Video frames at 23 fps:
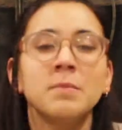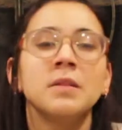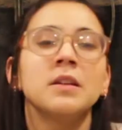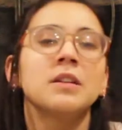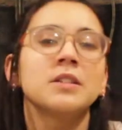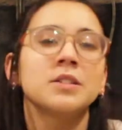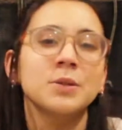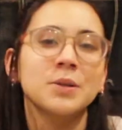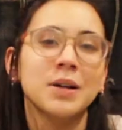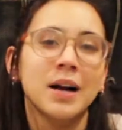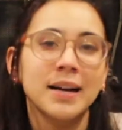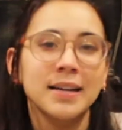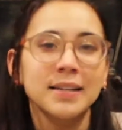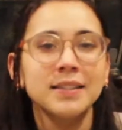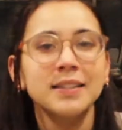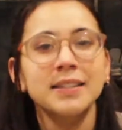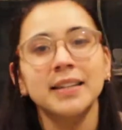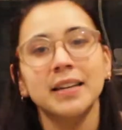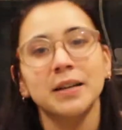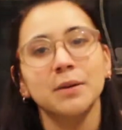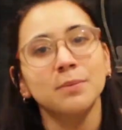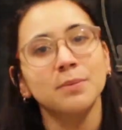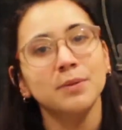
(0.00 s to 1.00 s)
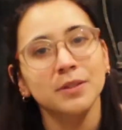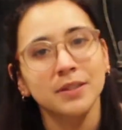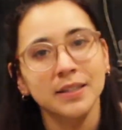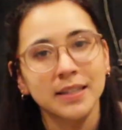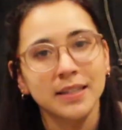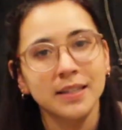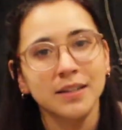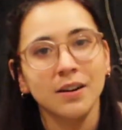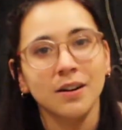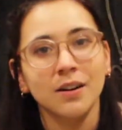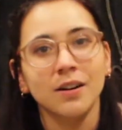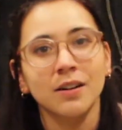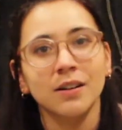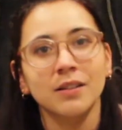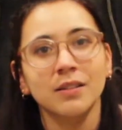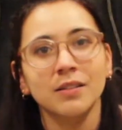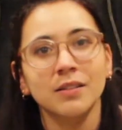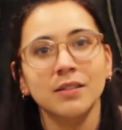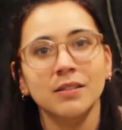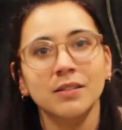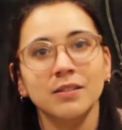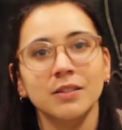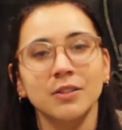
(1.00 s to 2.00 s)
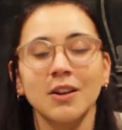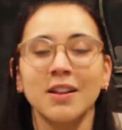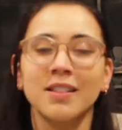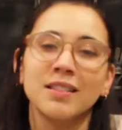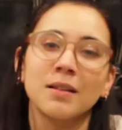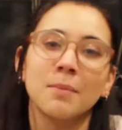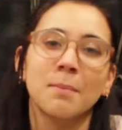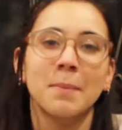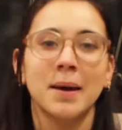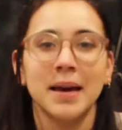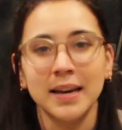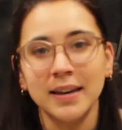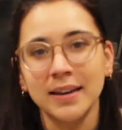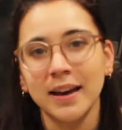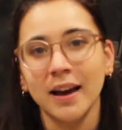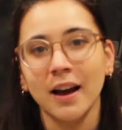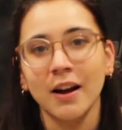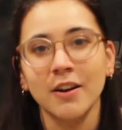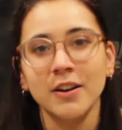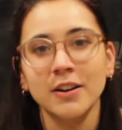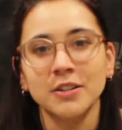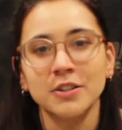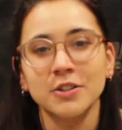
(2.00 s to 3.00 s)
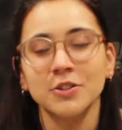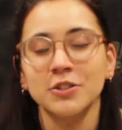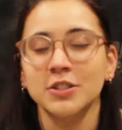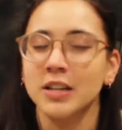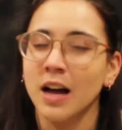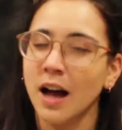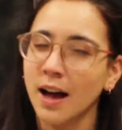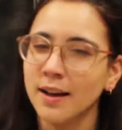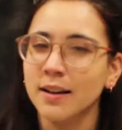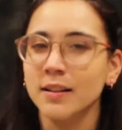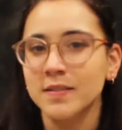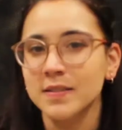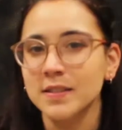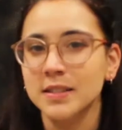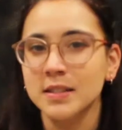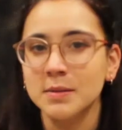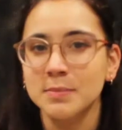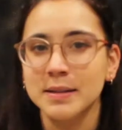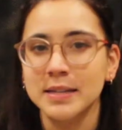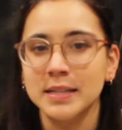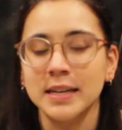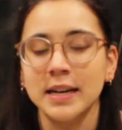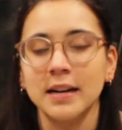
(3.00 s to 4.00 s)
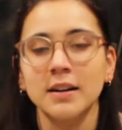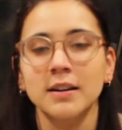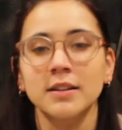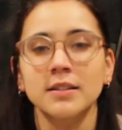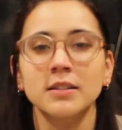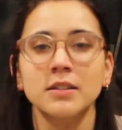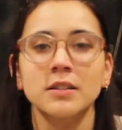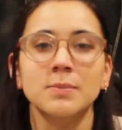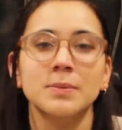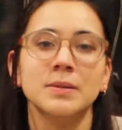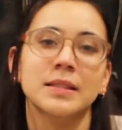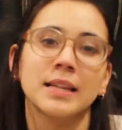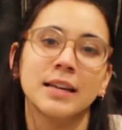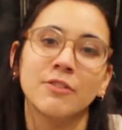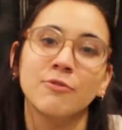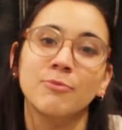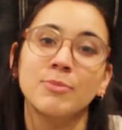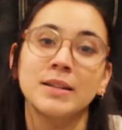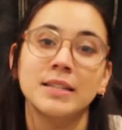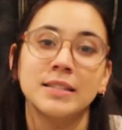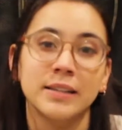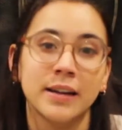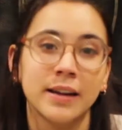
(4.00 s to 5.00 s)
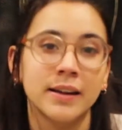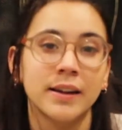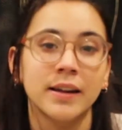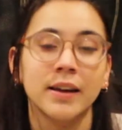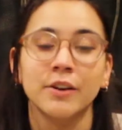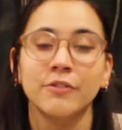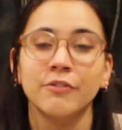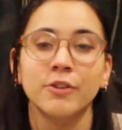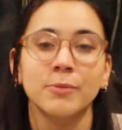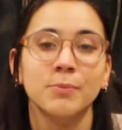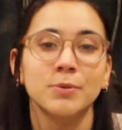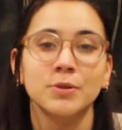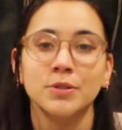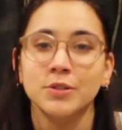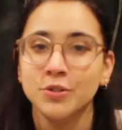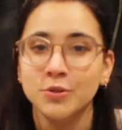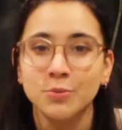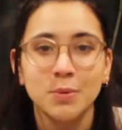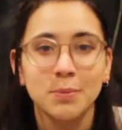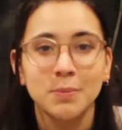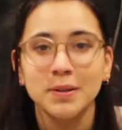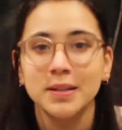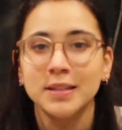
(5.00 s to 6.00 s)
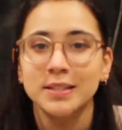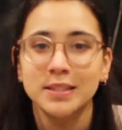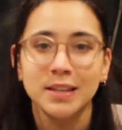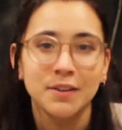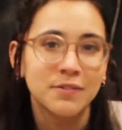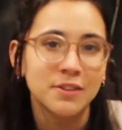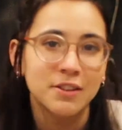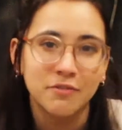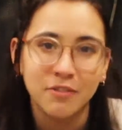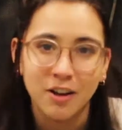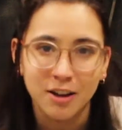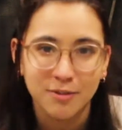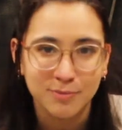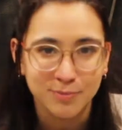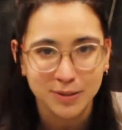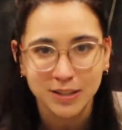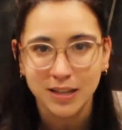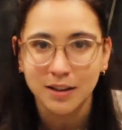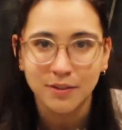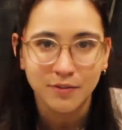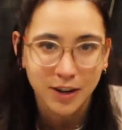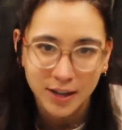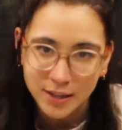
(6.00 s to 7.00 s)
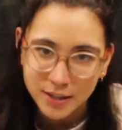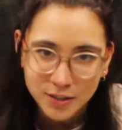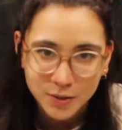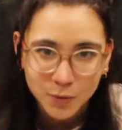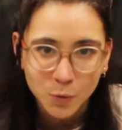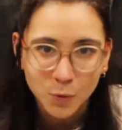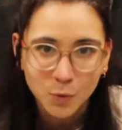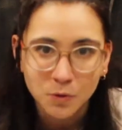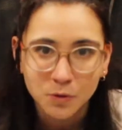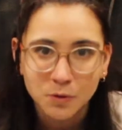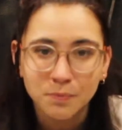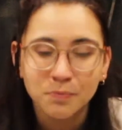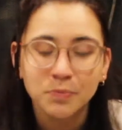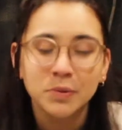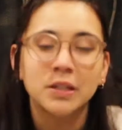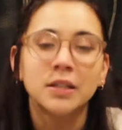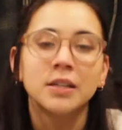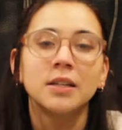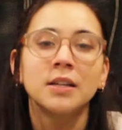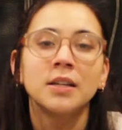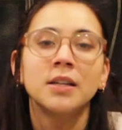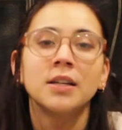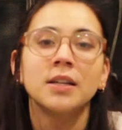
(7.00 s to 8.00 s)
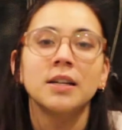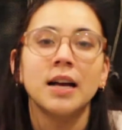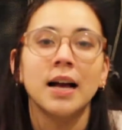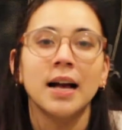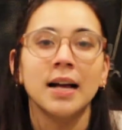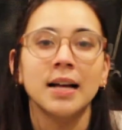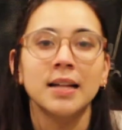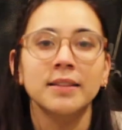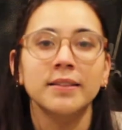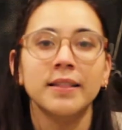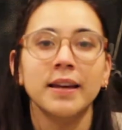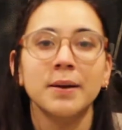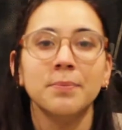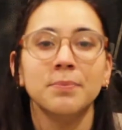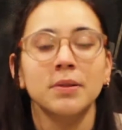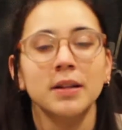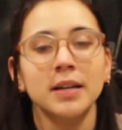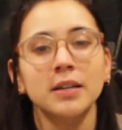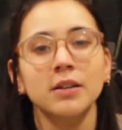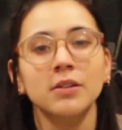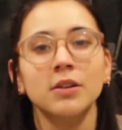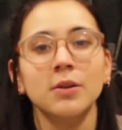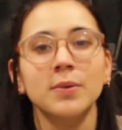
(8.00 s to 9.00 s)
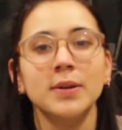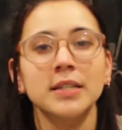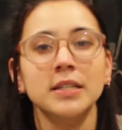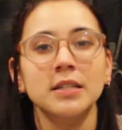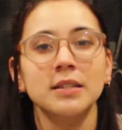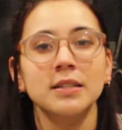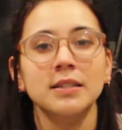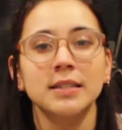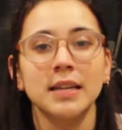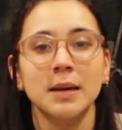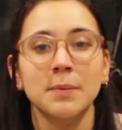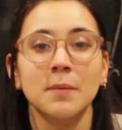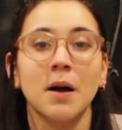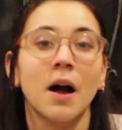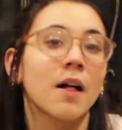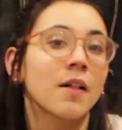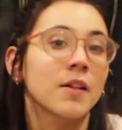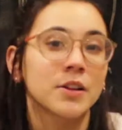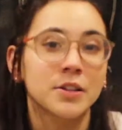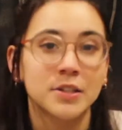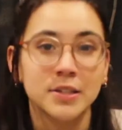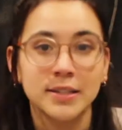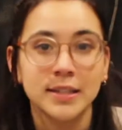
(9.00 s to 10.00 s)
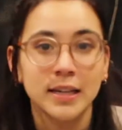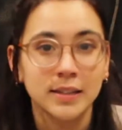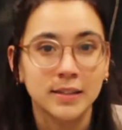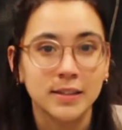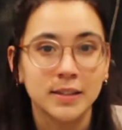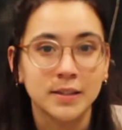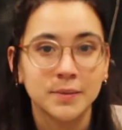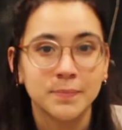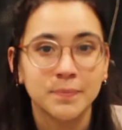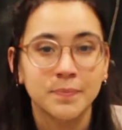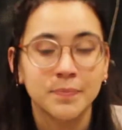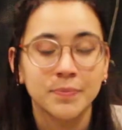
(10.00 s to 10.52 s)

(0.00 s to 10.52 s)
So Kyle and Kimberly they're not the main characters. Kyle is the main character, but they've been dating for presumably 75% of high school, and they plan on going to the same college together.